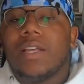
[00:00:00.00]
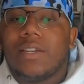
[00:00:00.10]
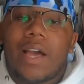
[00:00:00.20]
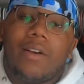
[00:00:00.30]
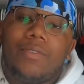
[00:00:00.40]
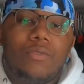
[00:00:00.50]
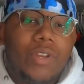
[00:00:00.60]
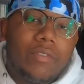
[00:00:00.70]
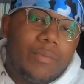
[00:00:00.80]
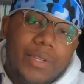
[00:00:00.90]
Now, if you've
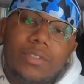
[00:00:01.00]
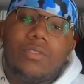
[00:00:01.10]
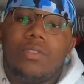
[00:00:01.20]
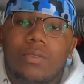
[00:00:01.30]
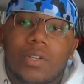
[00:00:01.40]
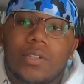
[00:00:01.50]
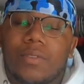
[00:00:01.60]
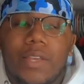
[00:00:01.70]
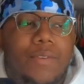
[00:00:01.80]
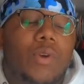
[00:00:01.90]
never been to New York,
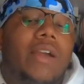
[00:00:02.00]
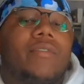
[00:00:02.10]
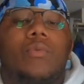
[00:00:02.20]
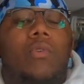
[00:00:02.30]
if you ever